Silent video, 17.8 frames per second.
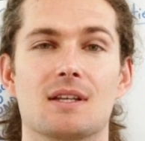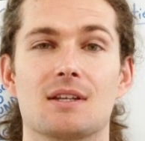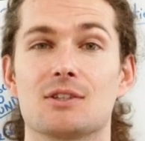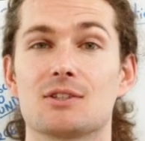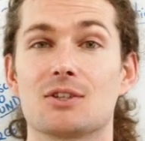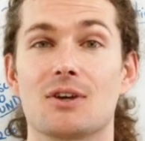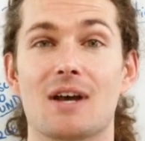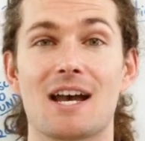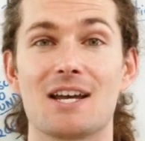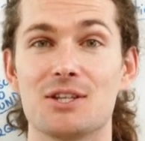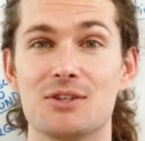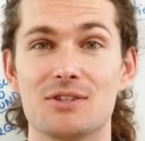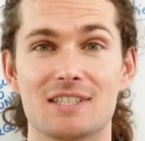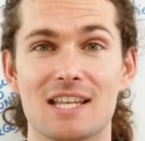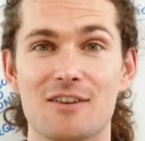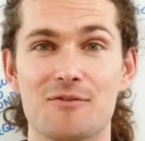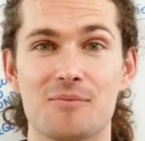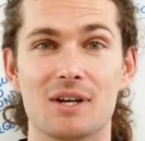So how do you
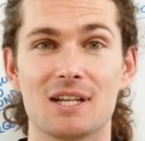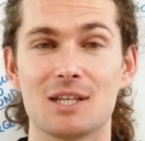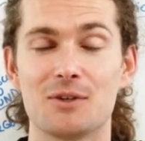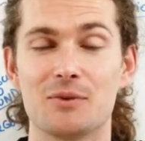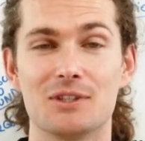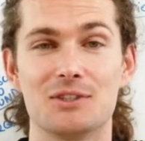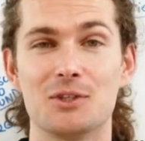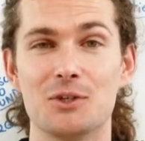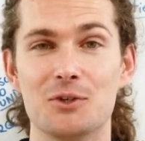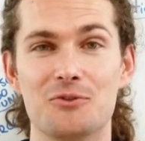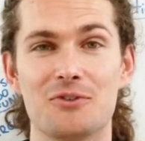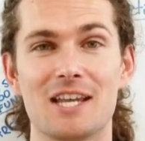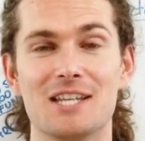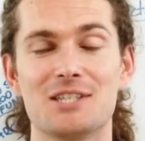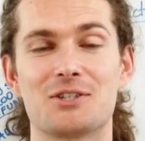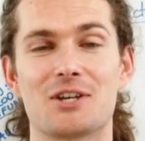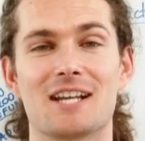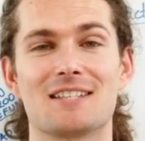save money with
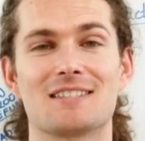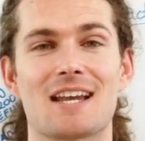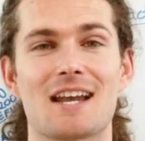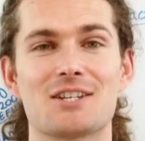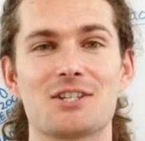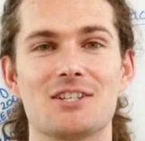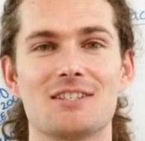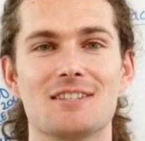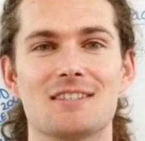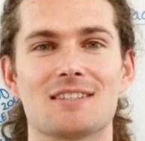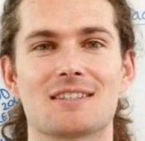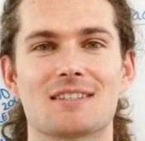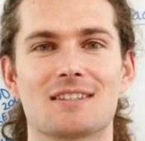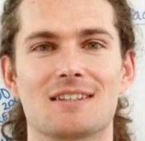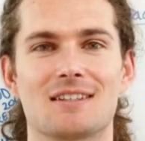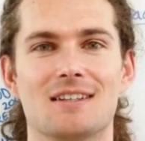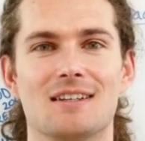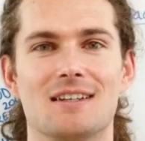two-phase transactions?
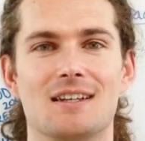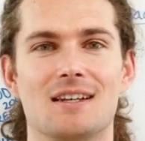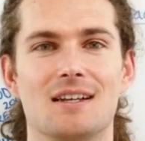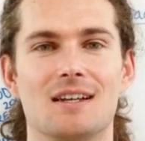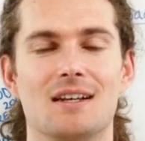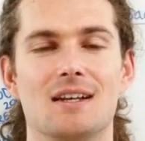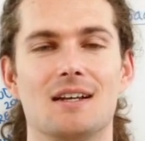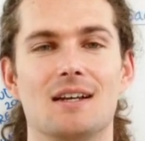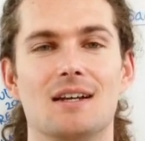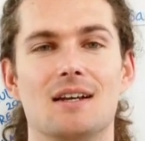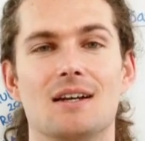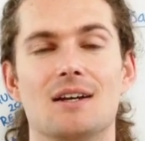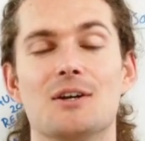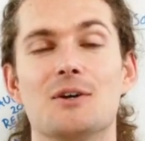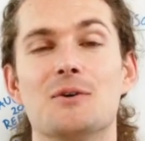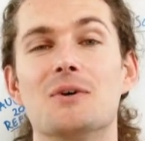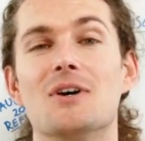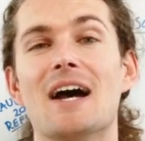
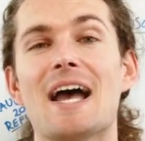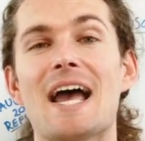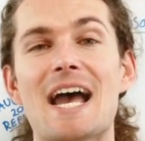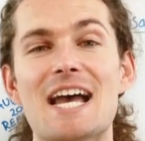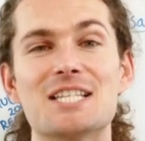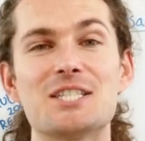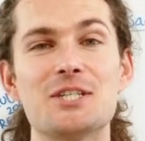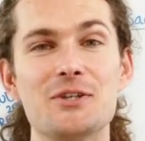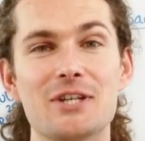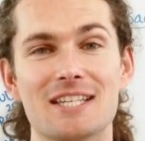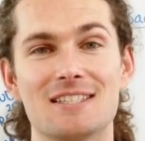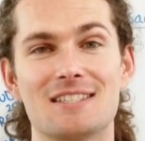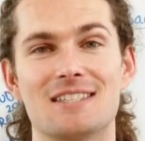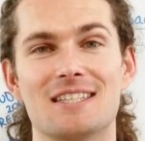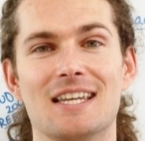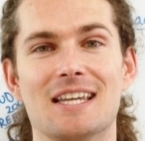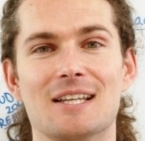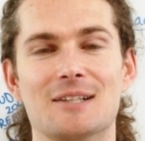Well, as you can
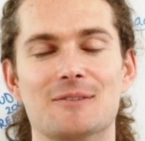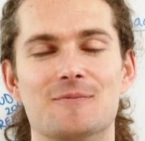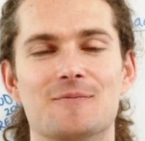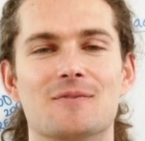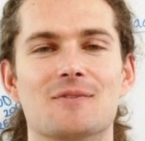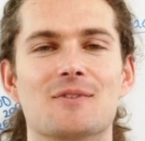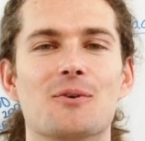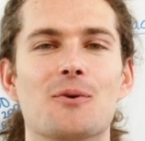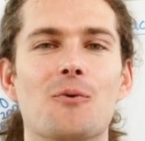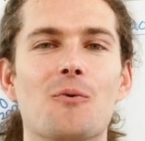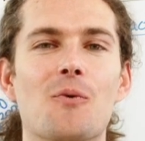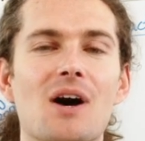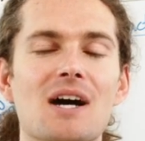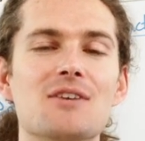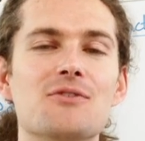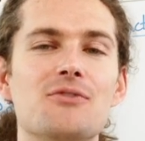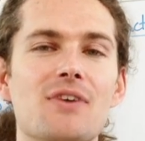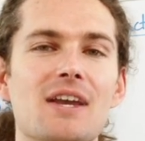see,
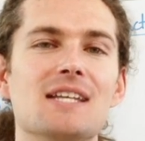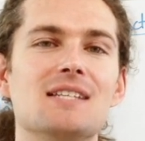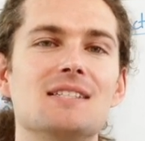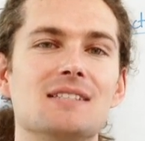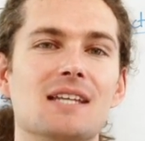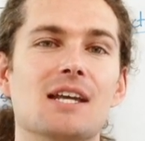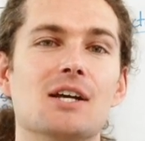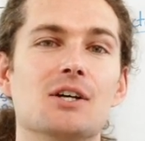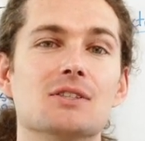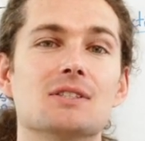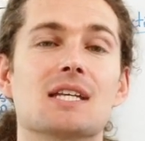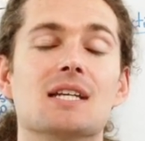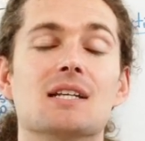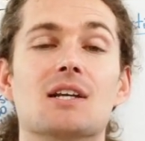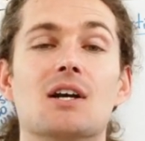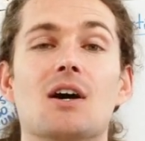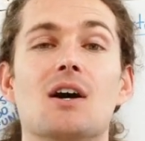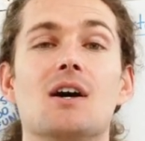one-phase sales
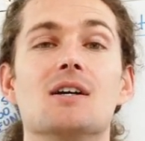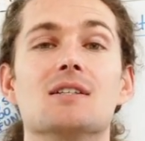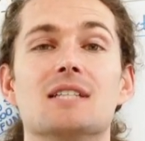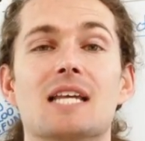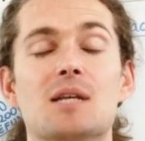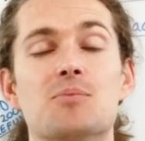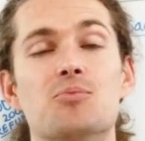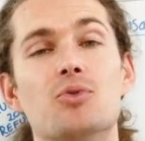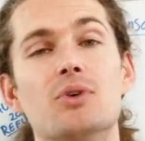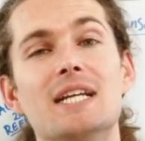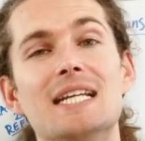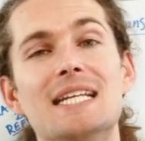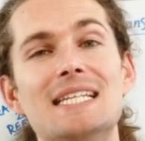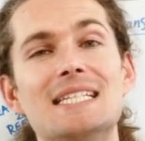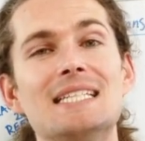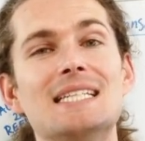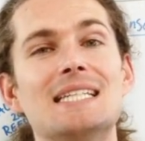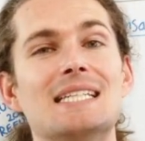can cause a
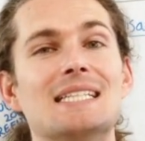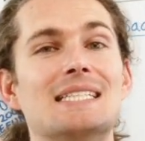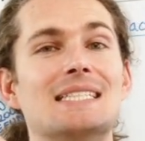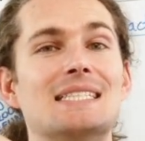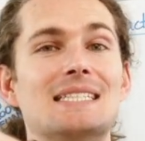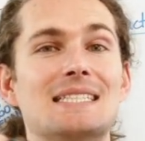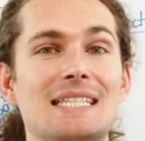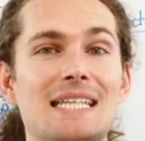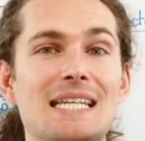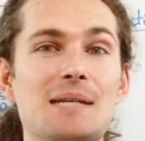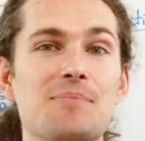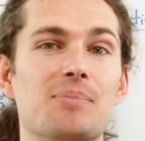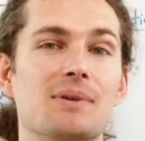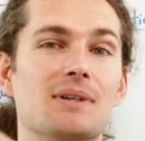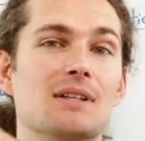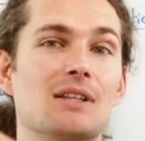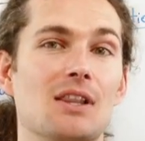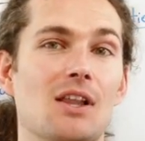pretty steep
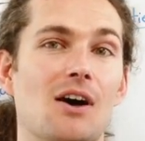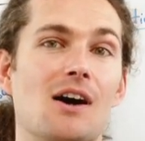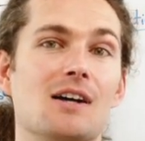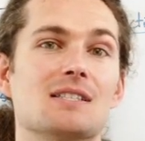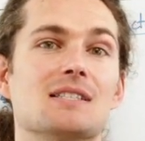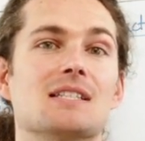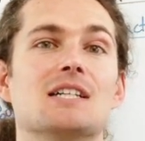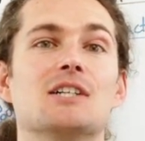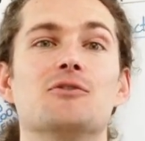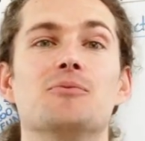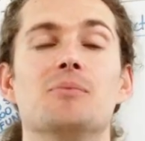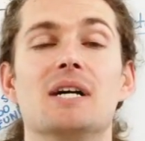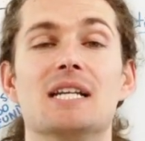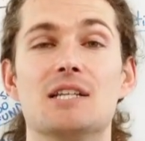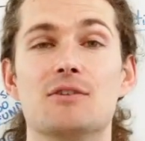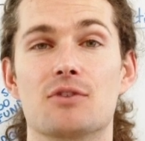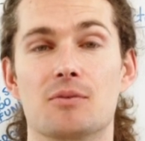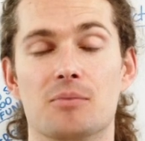loss of
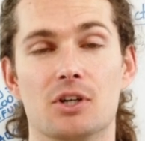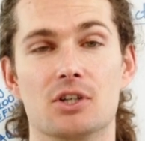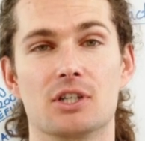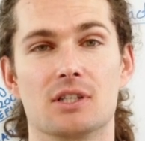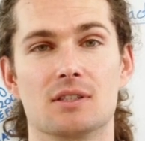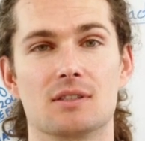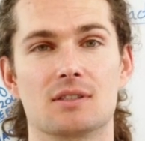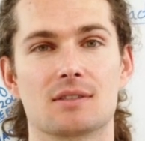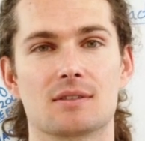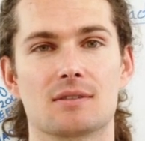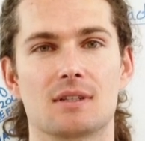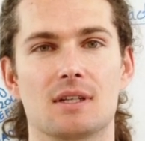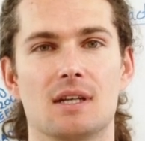money for merchants.